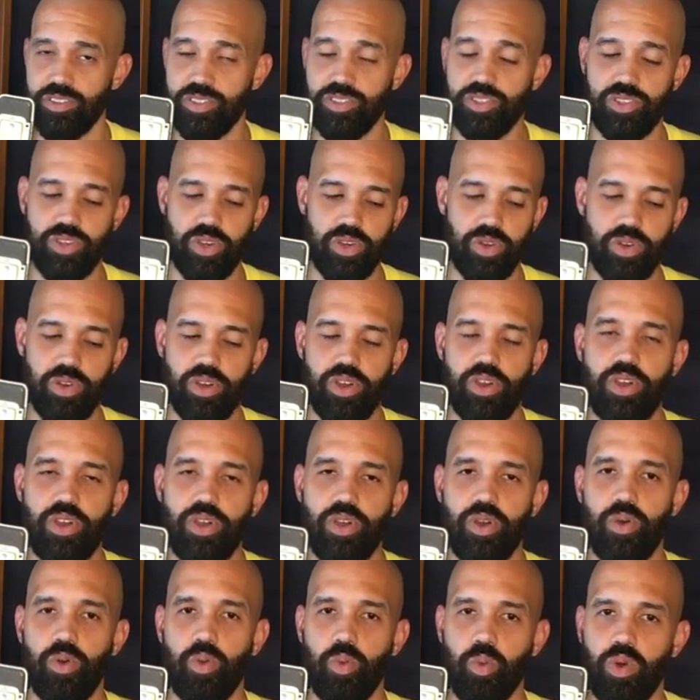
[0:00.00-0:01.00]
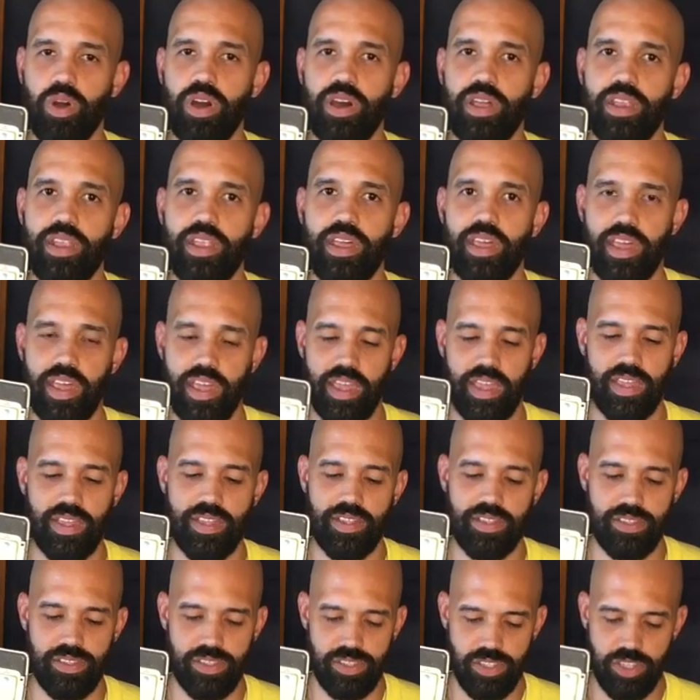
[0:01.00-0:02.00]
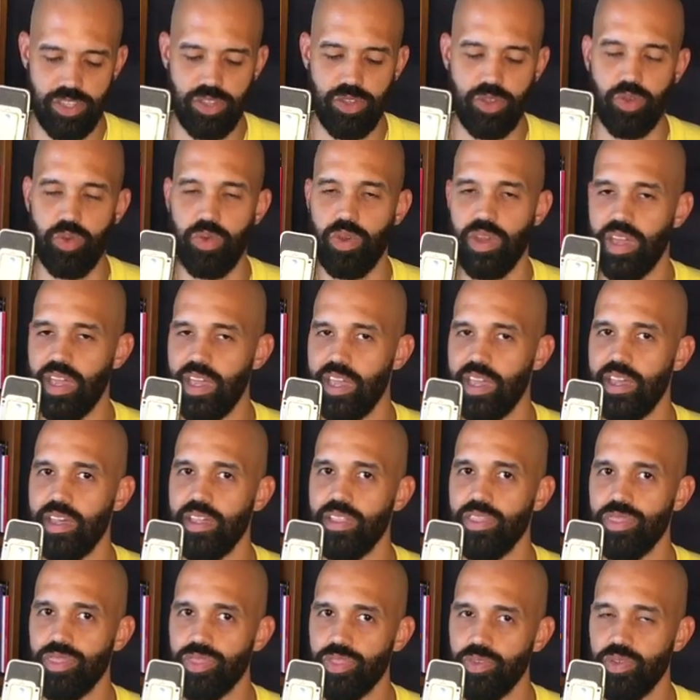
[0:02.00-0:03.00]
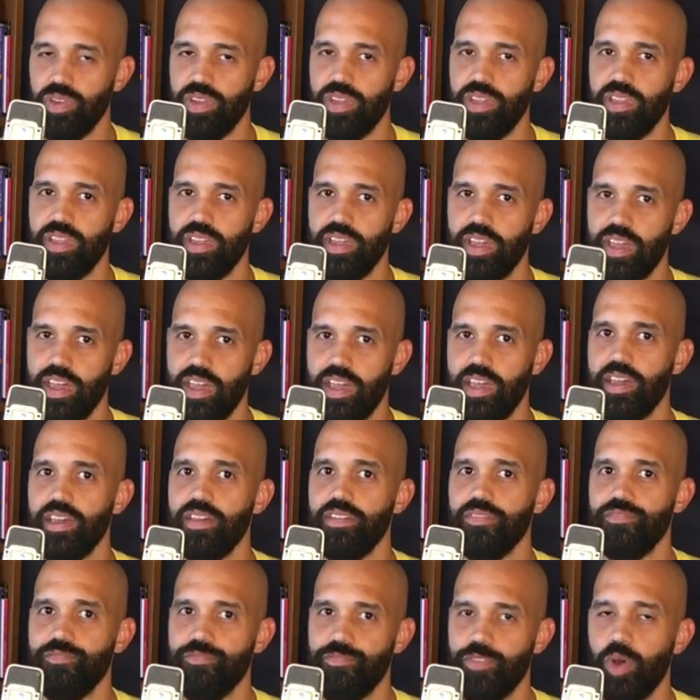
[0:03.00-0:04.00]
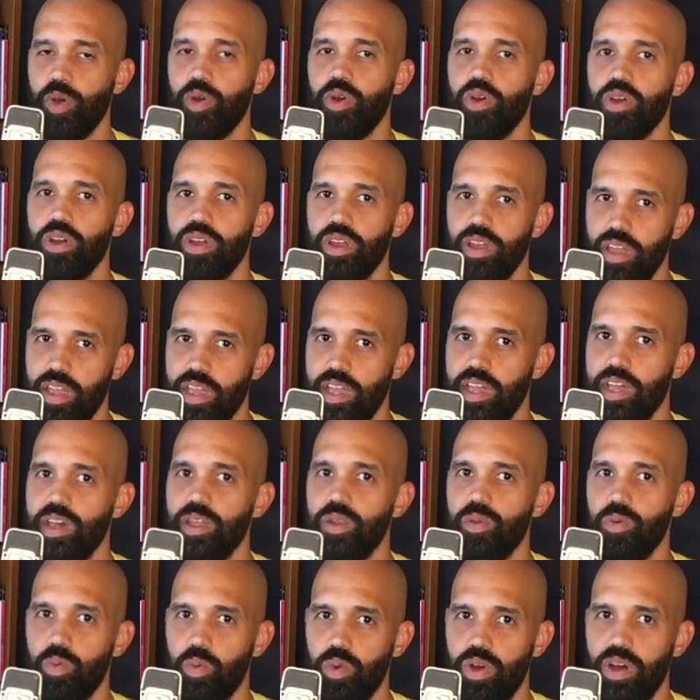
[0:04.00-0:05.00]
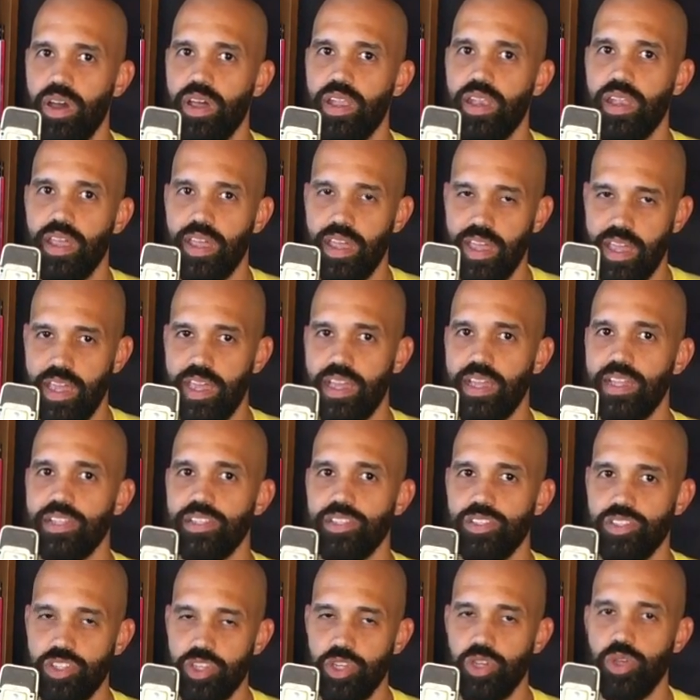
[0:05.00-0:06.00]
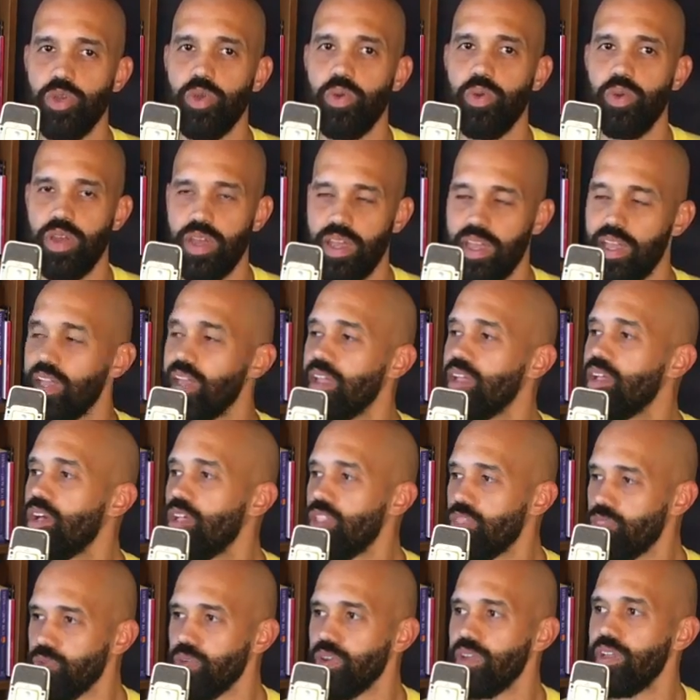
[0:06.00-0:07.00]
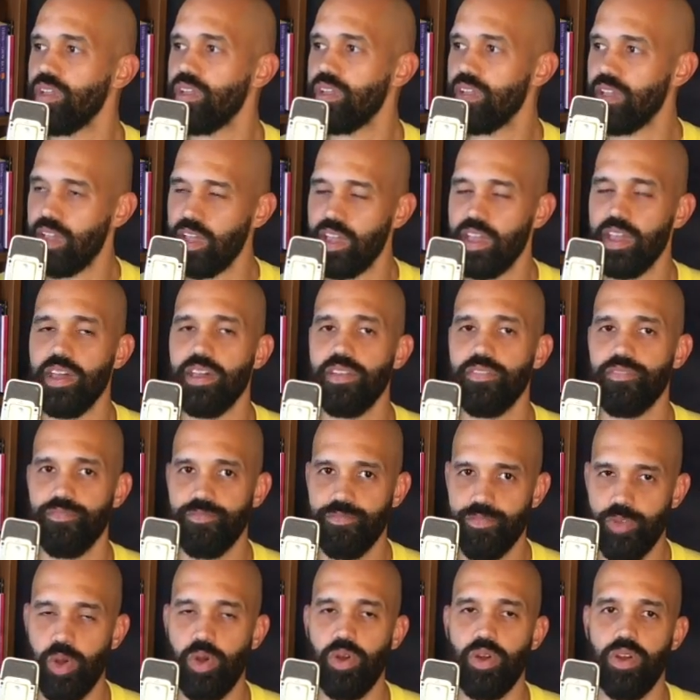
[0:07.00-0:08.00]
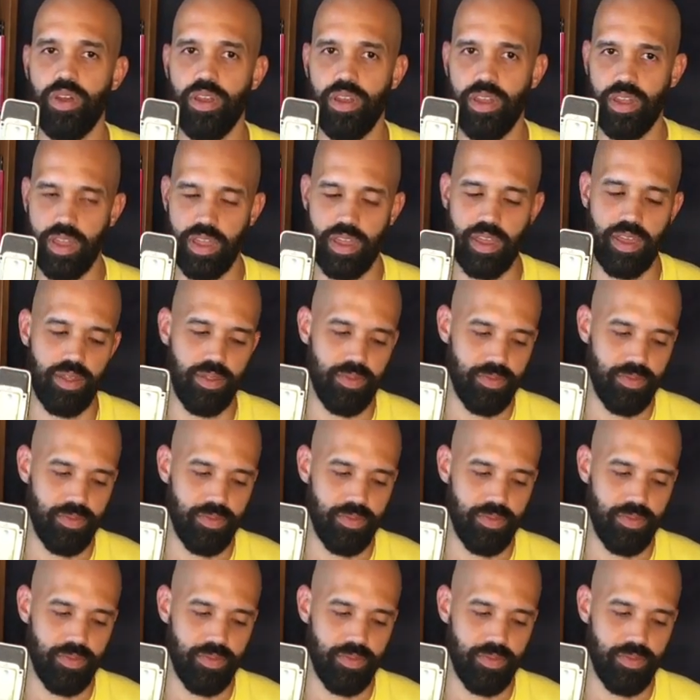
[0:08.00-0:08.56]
So 1 and 2 and 3 and 4 and 1 and 2 and 3 and 4 and.